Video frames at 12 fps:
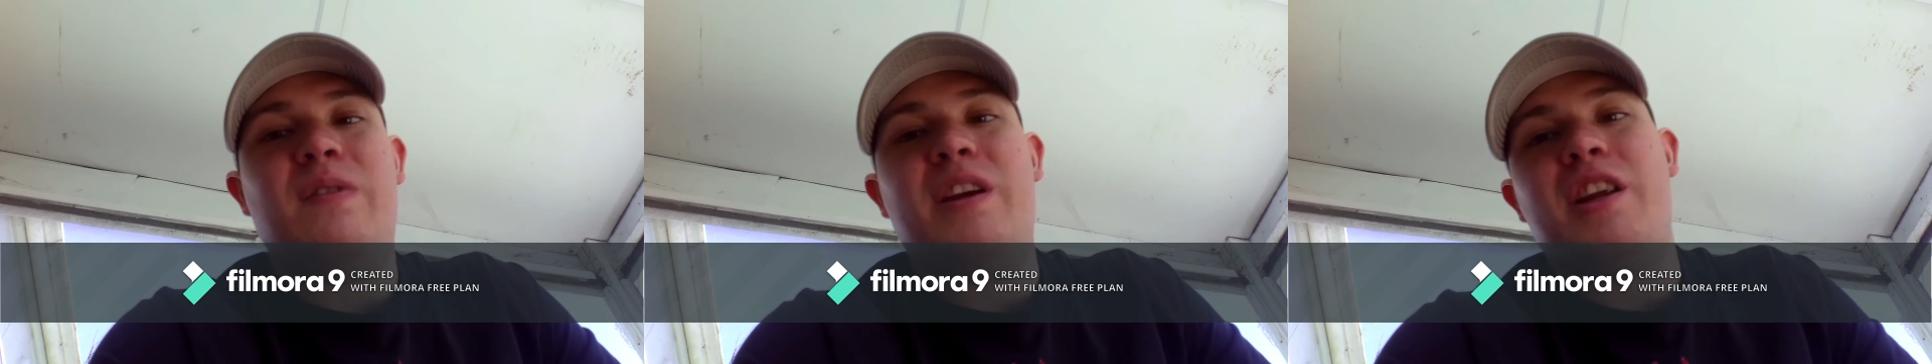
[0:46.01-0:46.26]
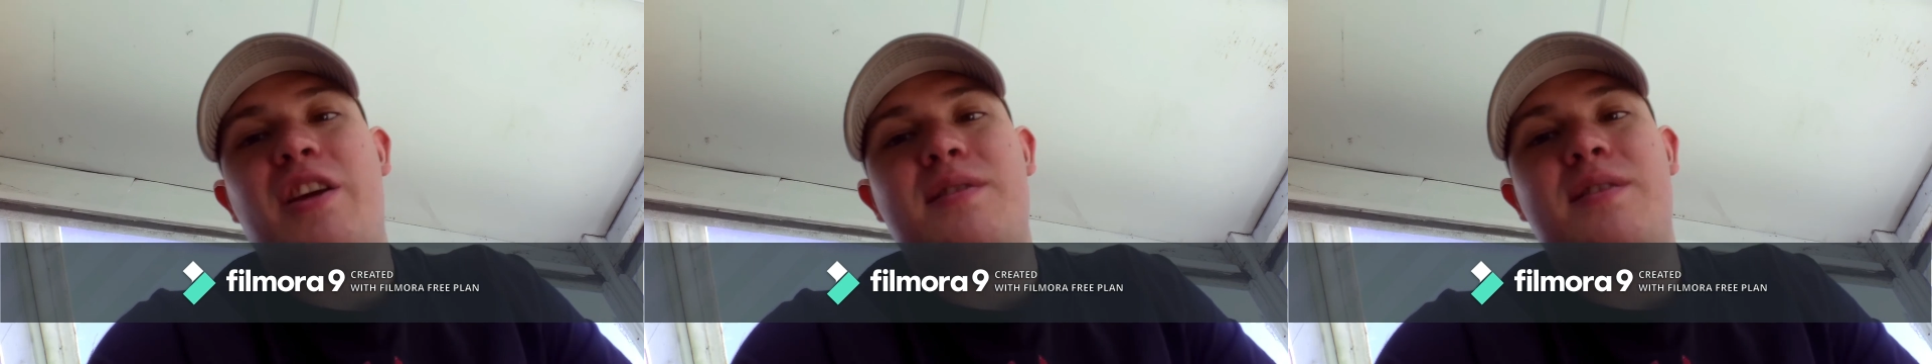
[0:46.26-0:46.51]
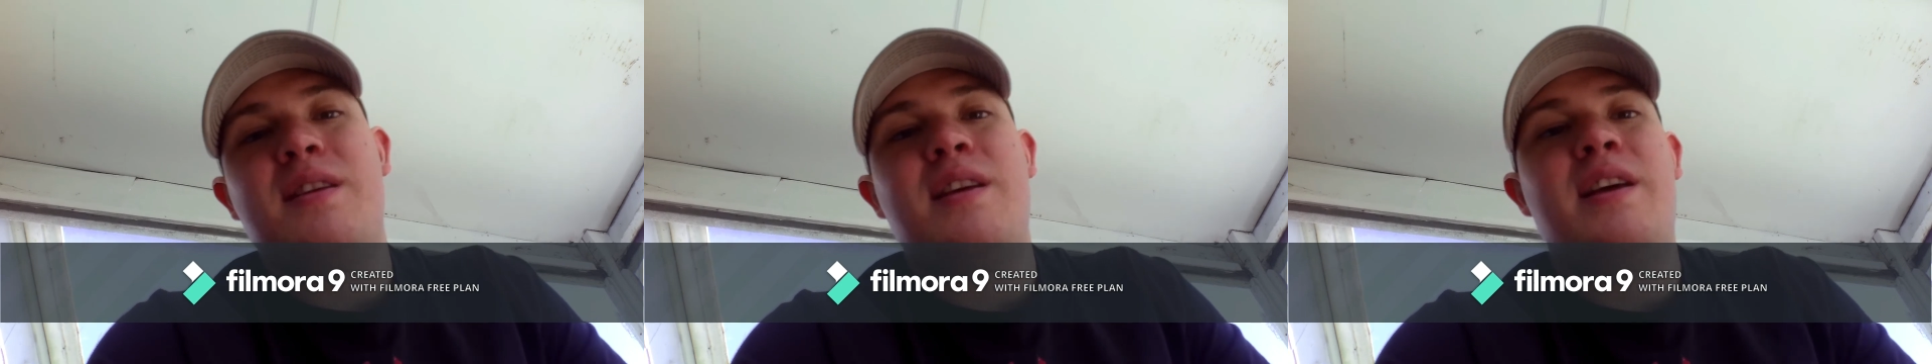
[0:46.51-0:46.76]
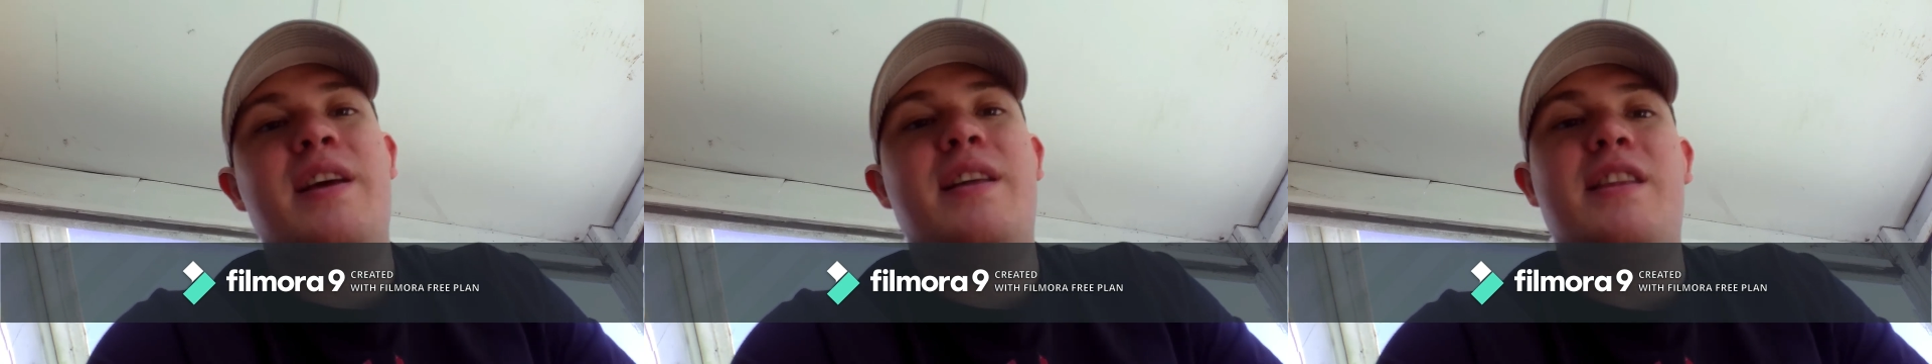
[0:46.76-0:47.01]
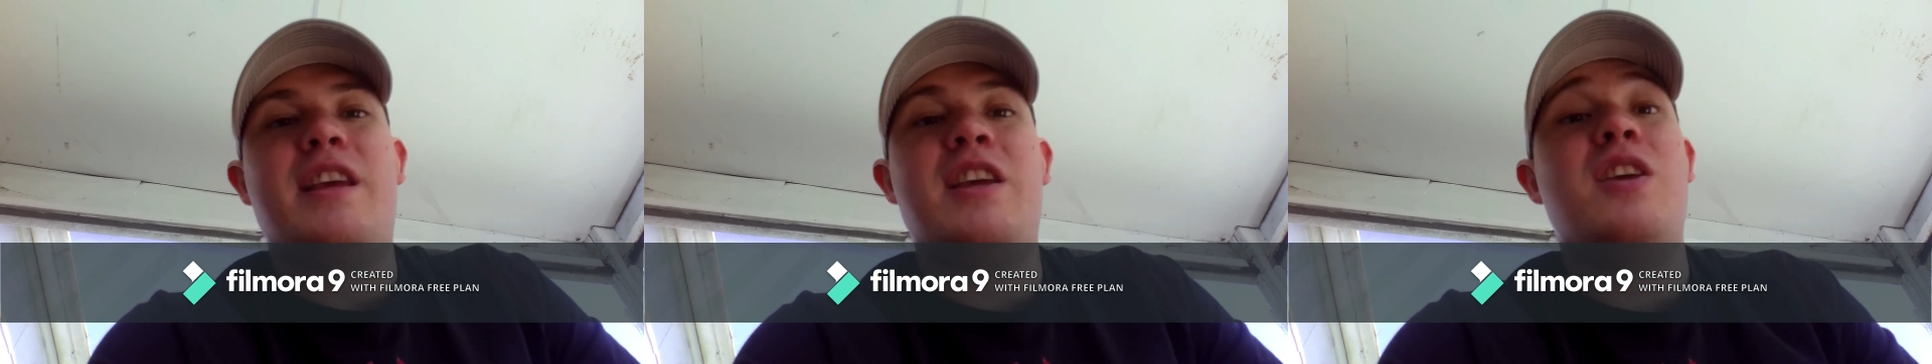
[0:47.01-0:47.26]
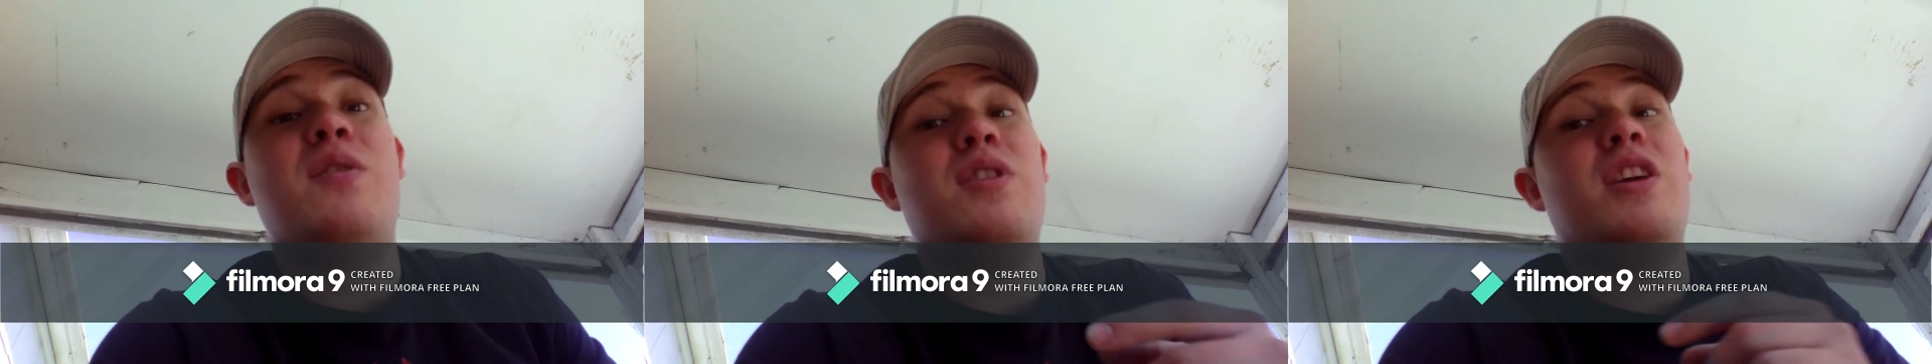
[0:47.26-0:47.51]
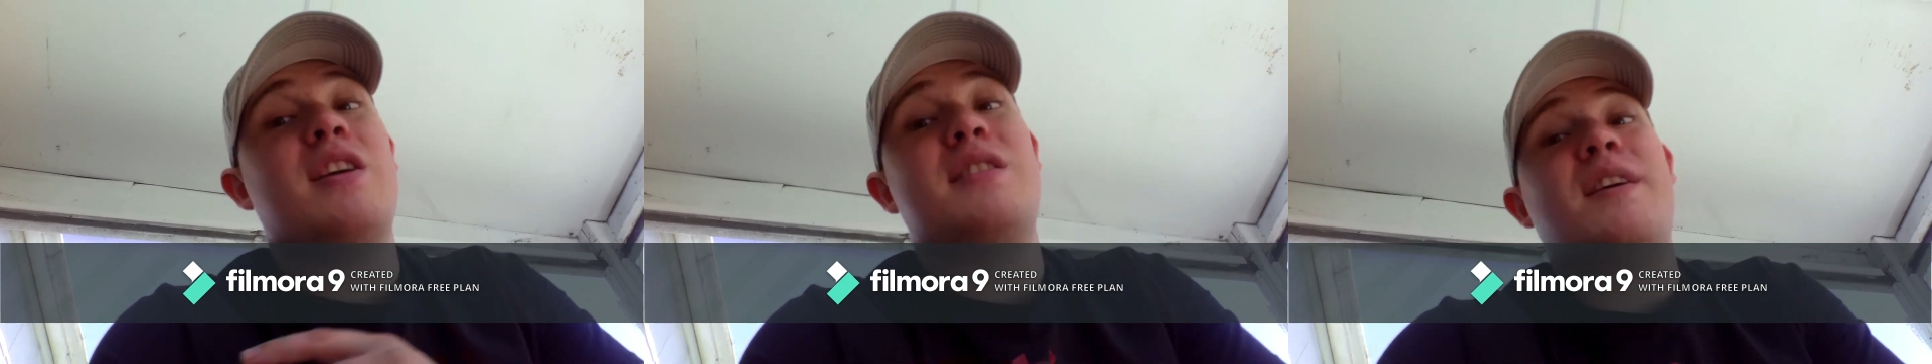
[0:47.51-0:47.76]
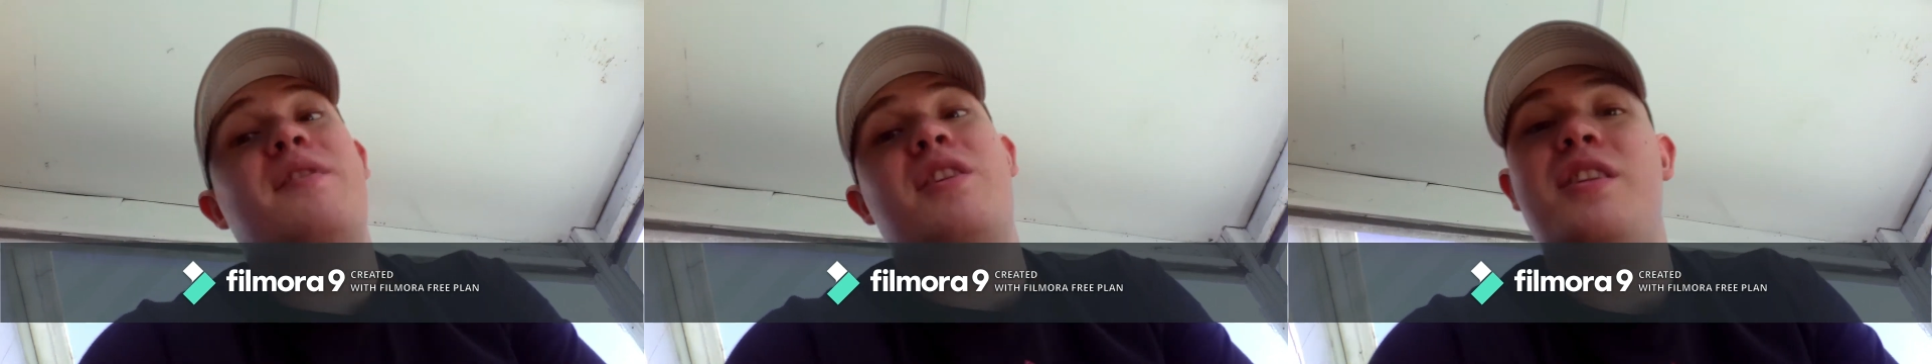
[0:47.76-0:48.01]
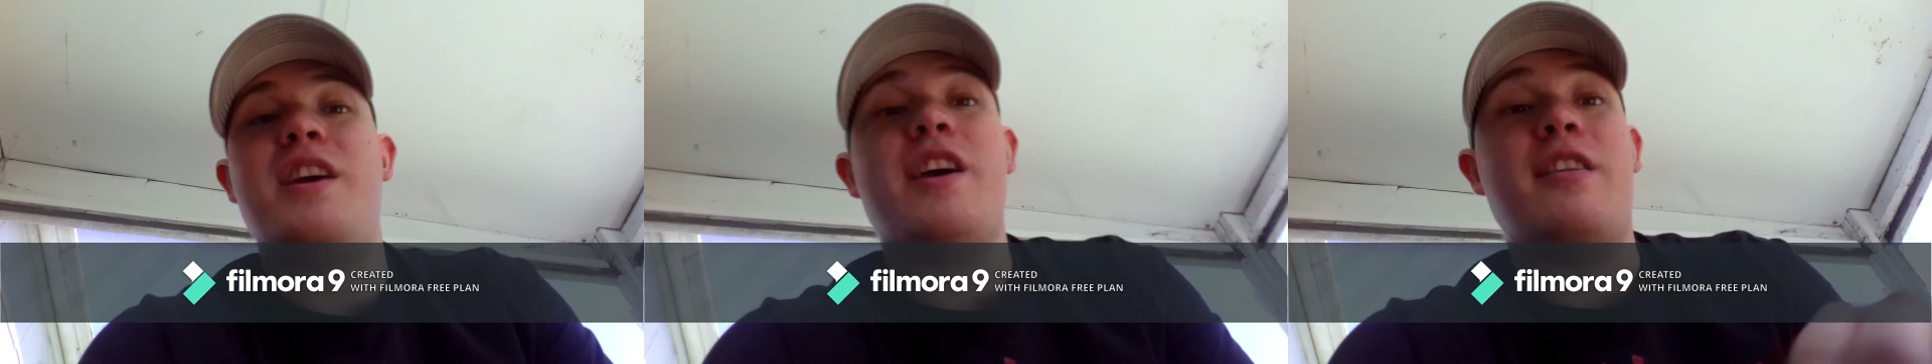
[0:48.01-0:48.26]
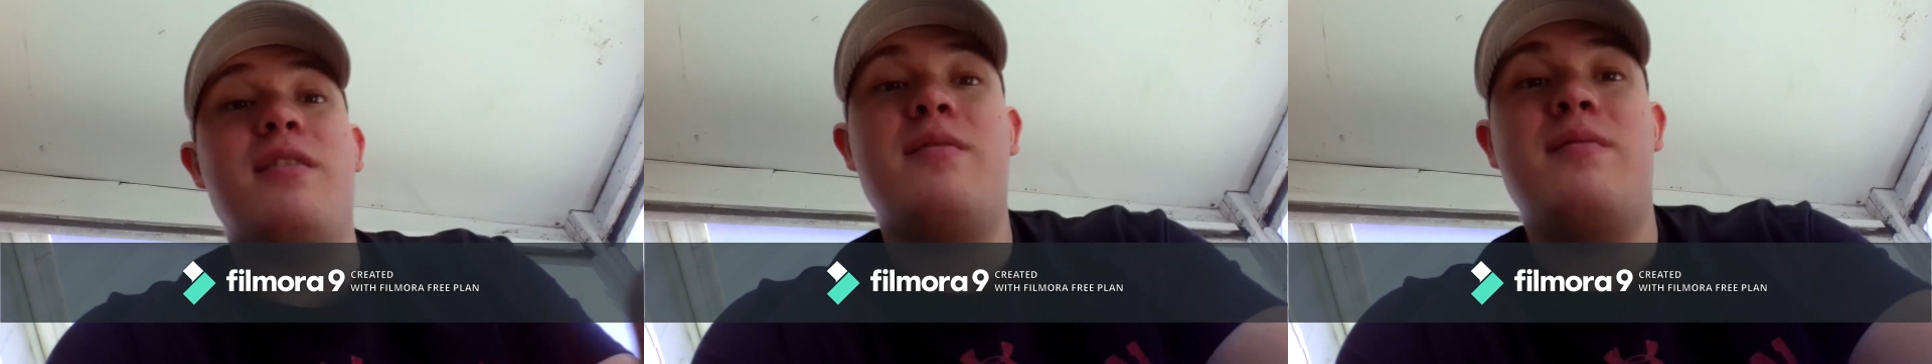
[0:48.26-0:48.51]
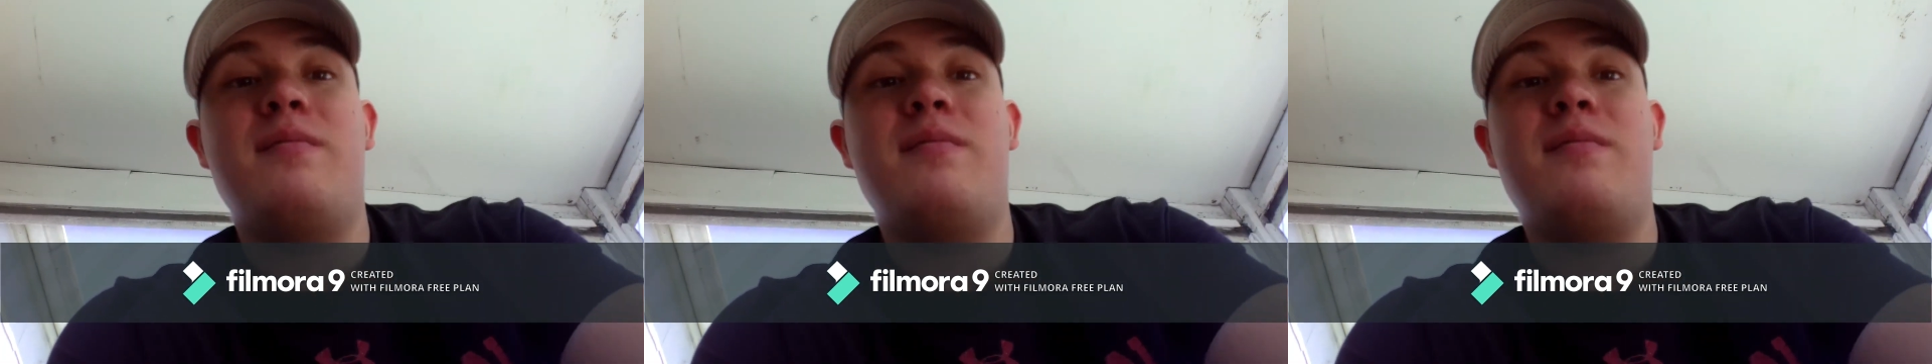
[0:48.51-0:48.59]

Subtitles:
videos. Thank you, and you guys have a good day.